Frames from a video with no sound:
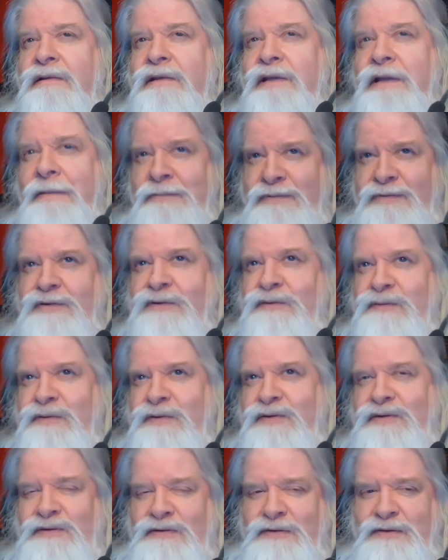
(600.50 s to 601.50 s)
lip
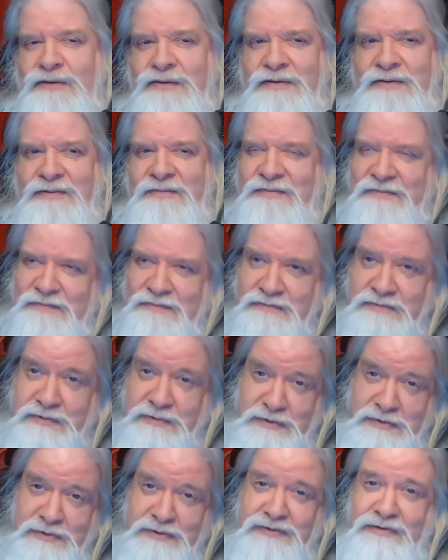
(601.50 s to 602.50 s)
service to the
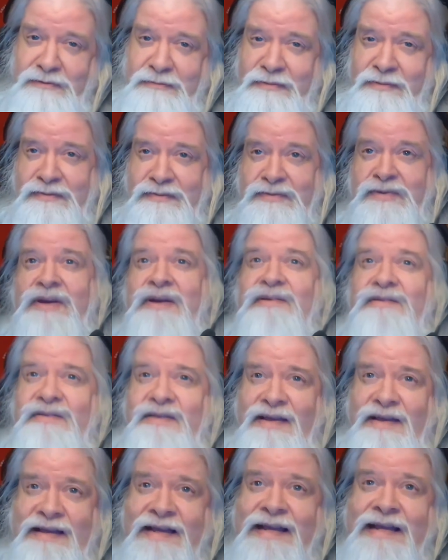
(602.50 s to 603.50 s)
rulership of Thay as
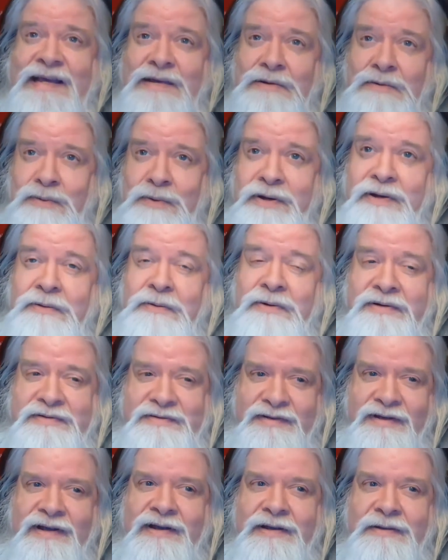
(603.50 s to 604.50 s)
they can get away
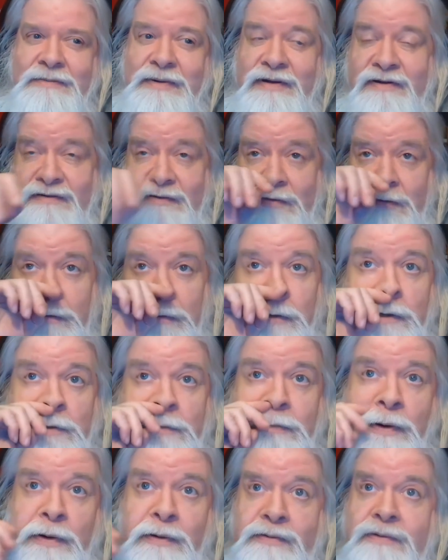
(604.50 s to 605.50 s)
with, because they're all
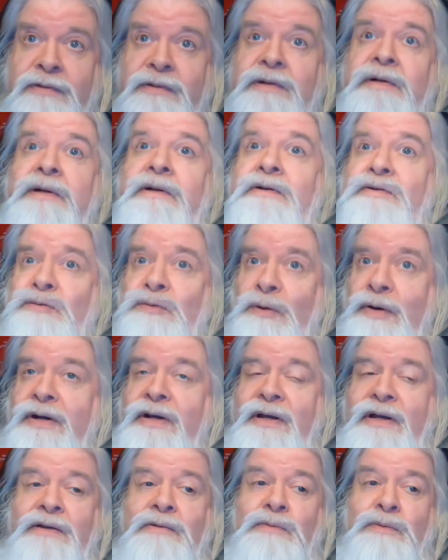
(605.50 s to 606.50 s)
about
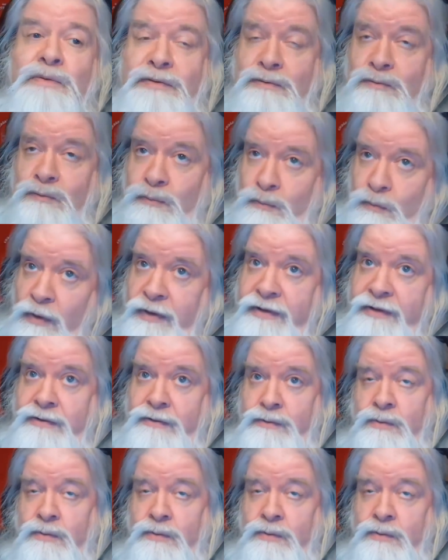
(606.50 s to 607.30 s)
trading with the wider